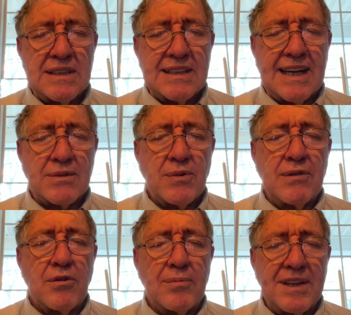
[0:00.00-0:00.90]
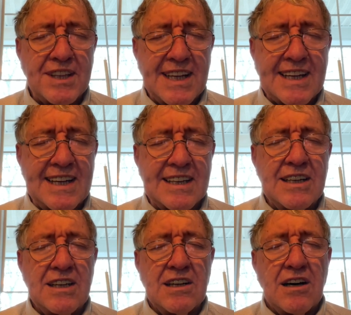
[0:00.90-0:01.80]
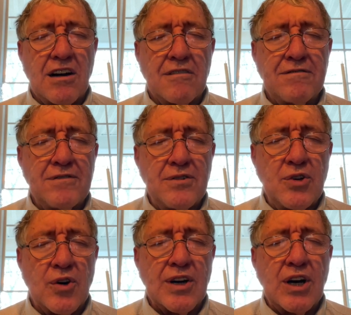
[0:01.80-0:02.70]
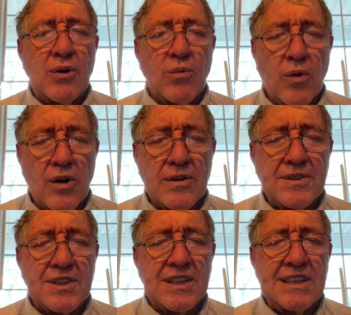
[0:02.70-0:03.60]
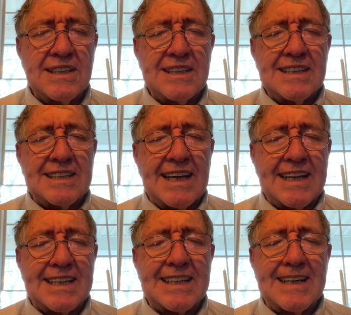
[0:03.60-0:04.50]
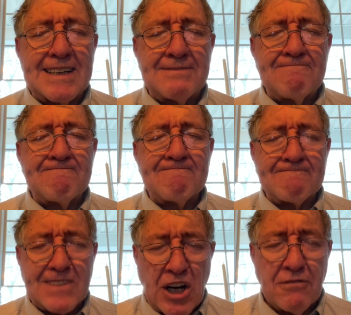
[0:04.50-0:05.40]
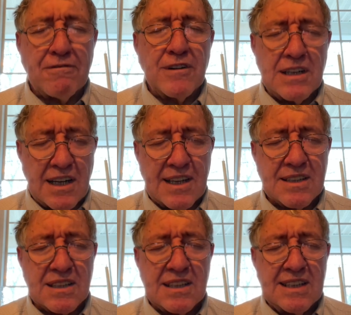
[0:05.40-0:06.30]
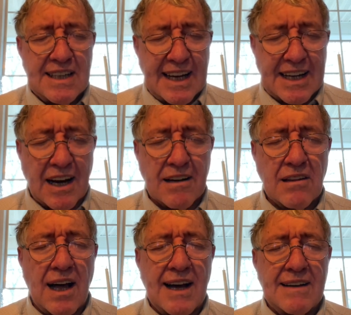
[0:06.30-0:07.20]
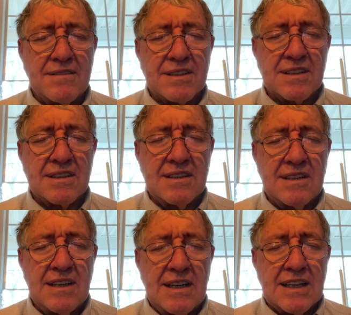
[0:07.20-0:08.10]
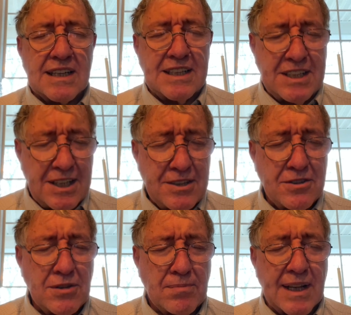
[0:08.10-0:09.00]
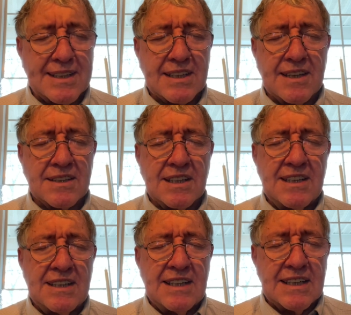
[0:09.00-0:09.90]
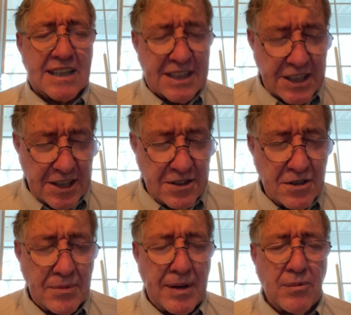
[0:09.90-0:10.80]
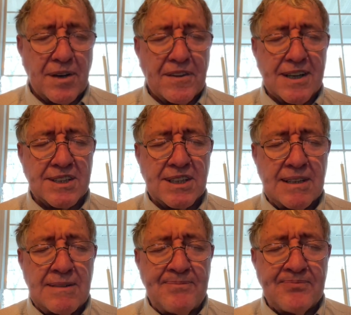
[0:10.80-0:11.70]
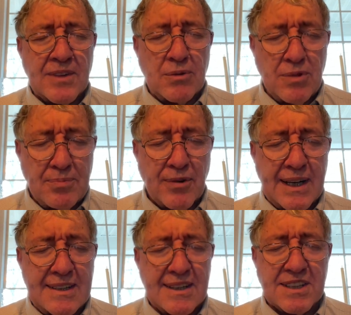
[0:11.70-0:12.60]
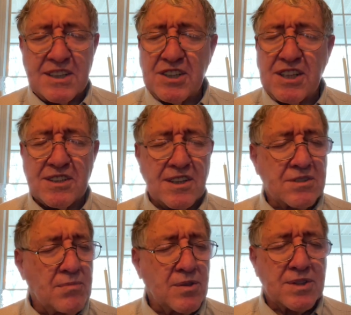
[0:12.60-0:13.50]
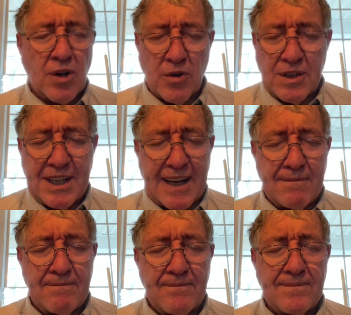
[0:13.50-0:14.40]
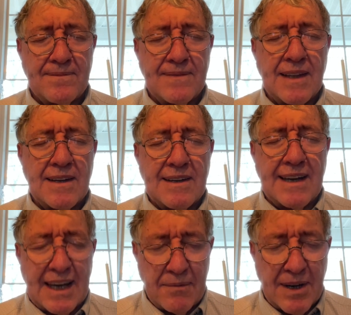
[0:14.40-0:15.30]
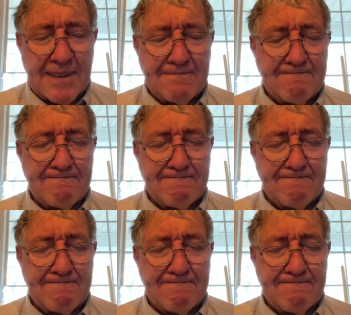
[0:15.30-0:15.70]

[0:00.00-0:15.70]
that we will be thinking of your words that uh, comfort us in our lives. Continue to bless us. Continue to be with us. We pray this in Jesus' most holy name. Amen.